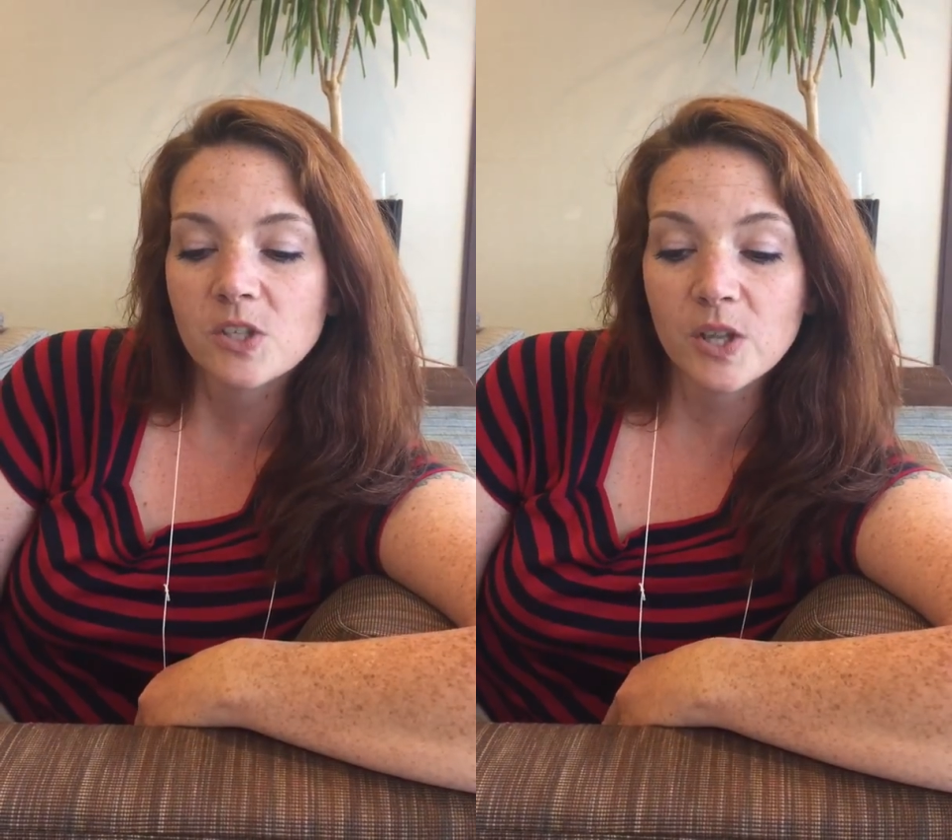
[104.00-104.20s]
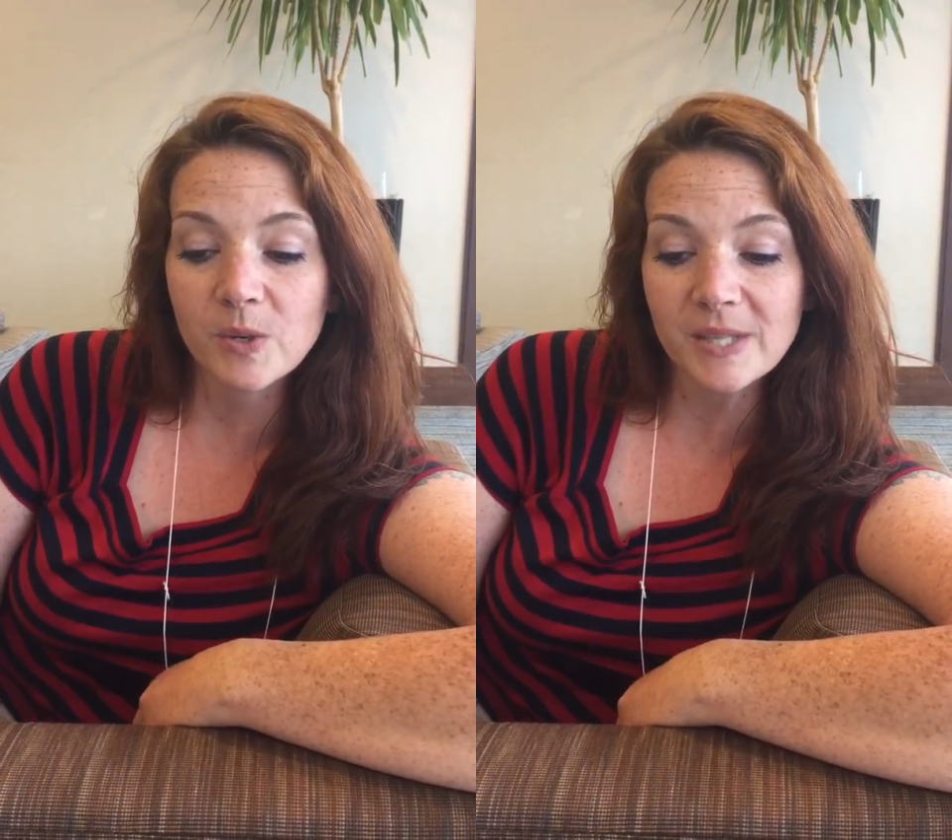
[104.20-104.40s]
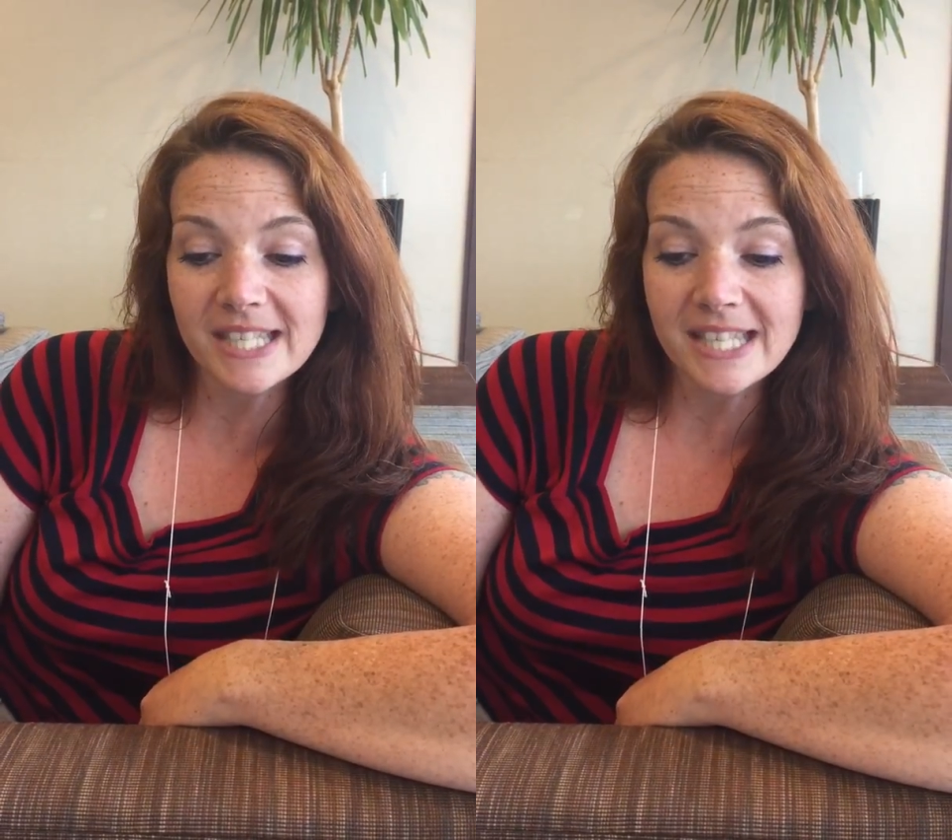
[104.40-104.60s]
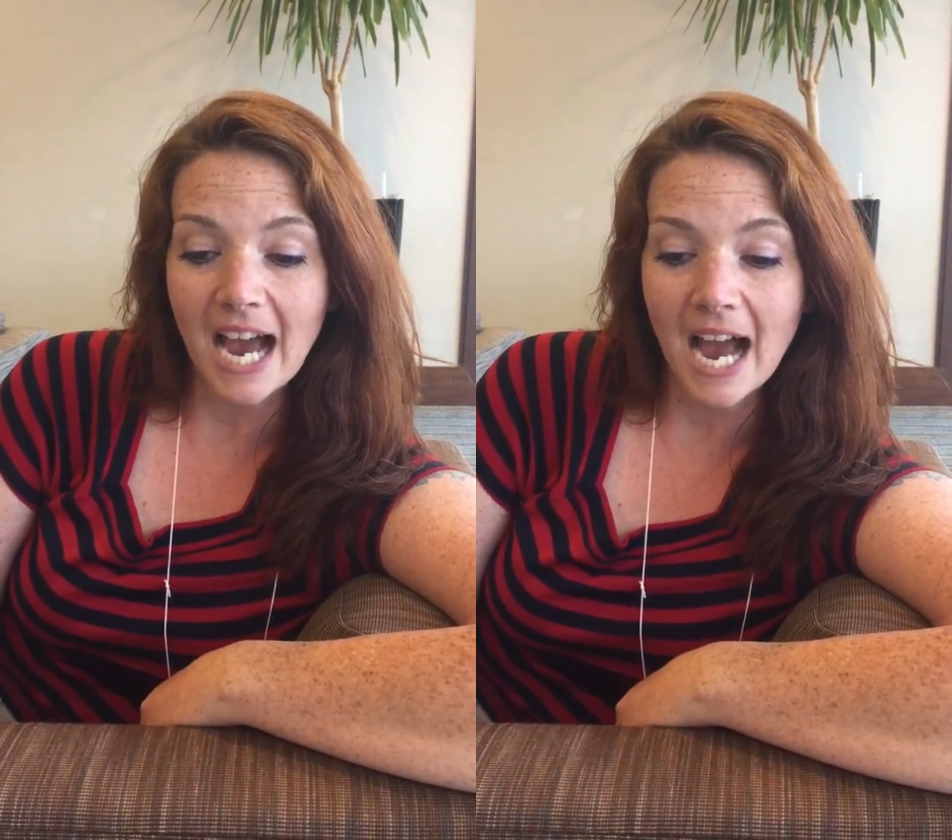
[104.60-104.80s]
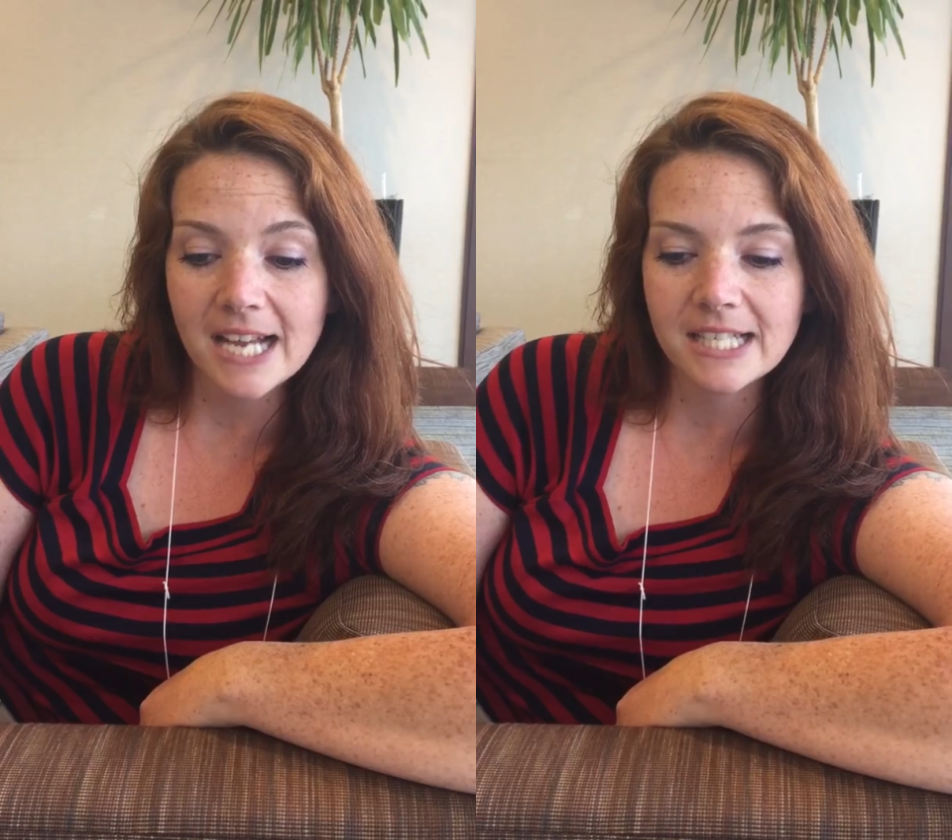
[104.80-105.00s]
So there was
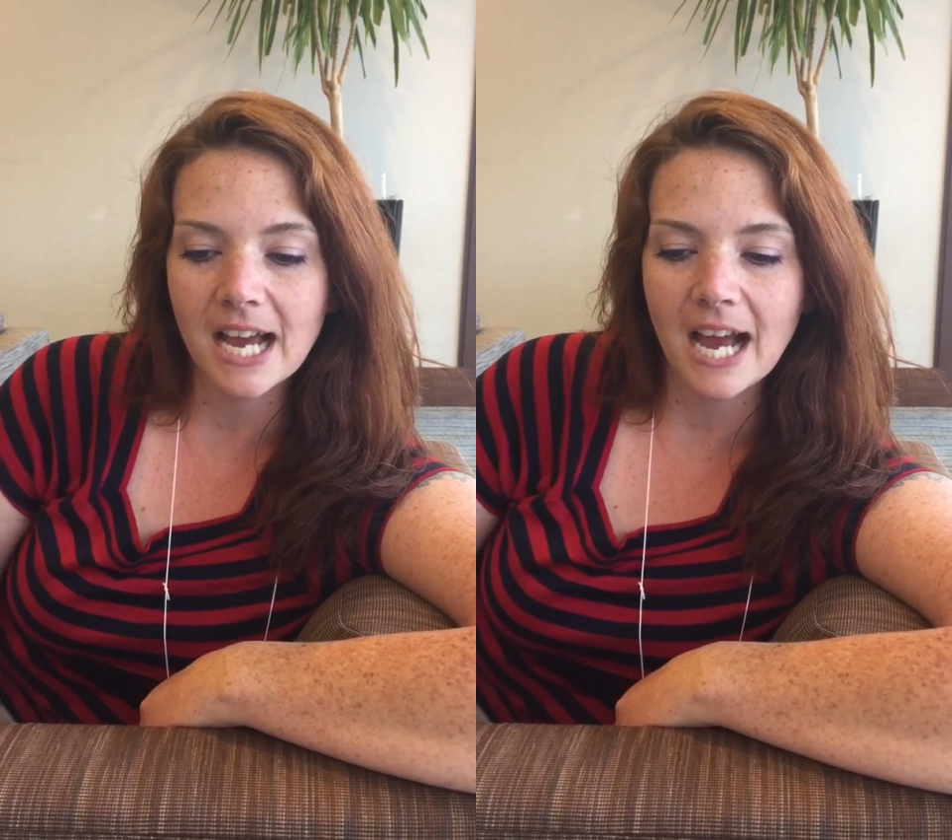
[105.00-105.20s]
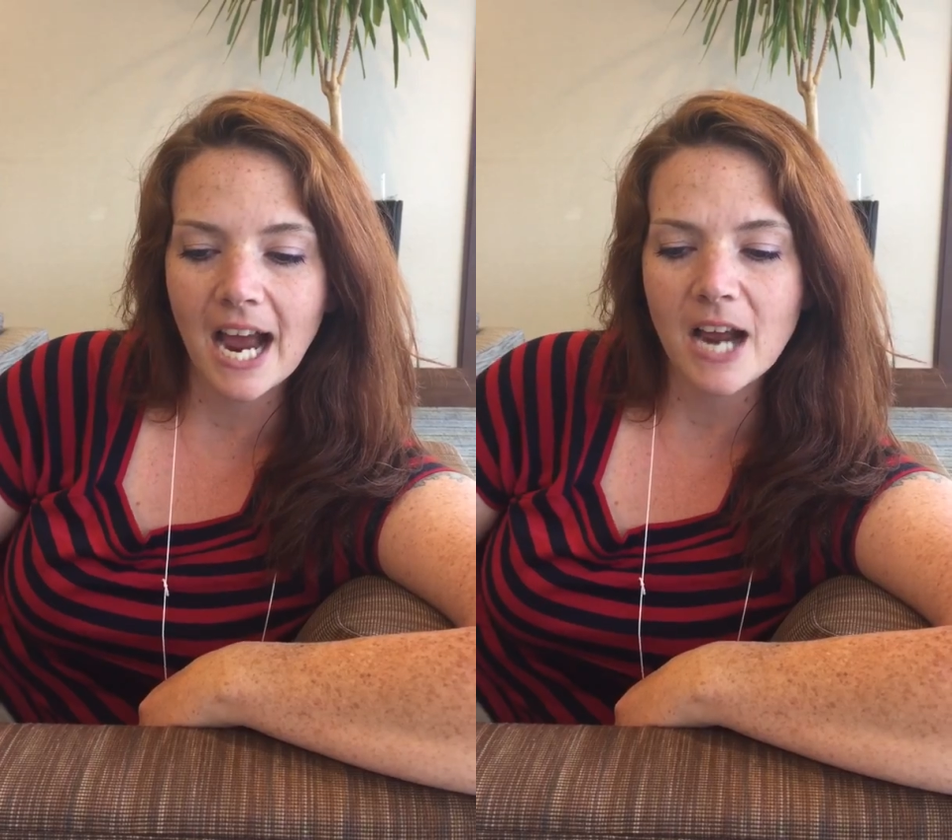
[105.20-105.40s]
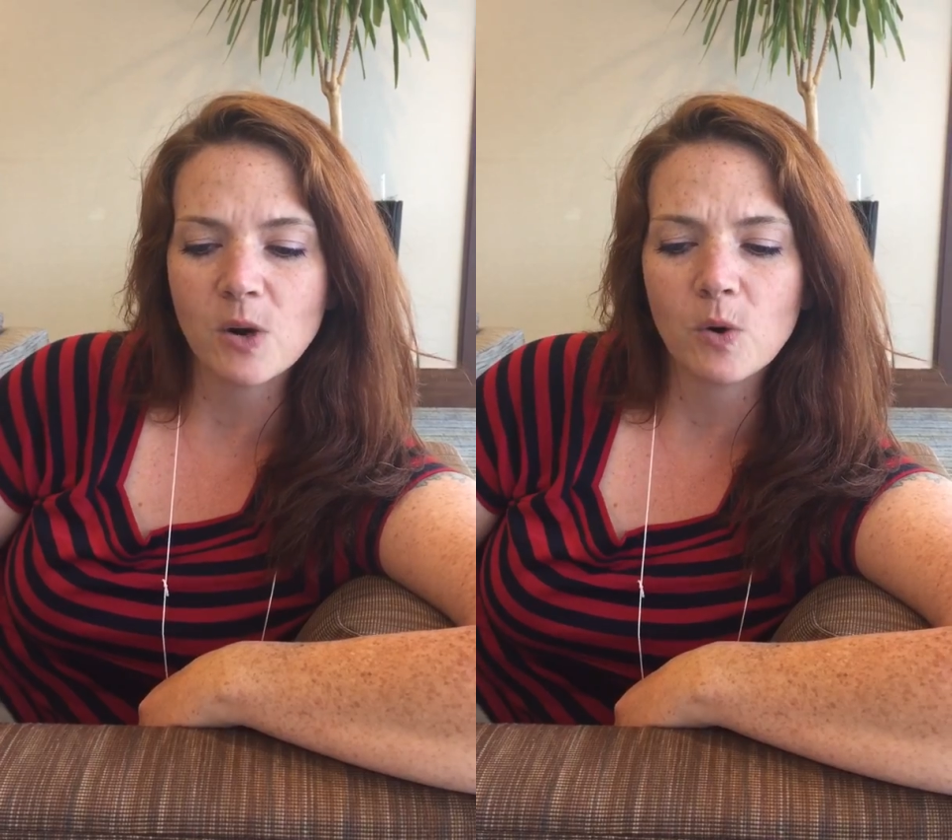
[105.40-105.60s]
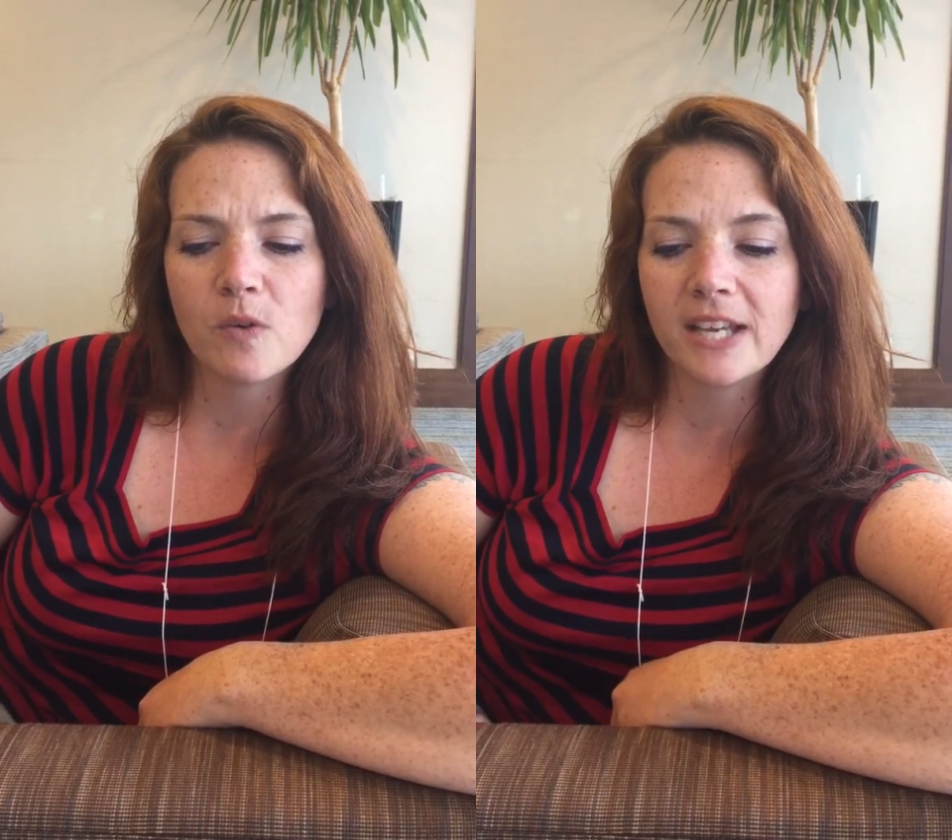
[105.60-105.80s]
that. I don't know if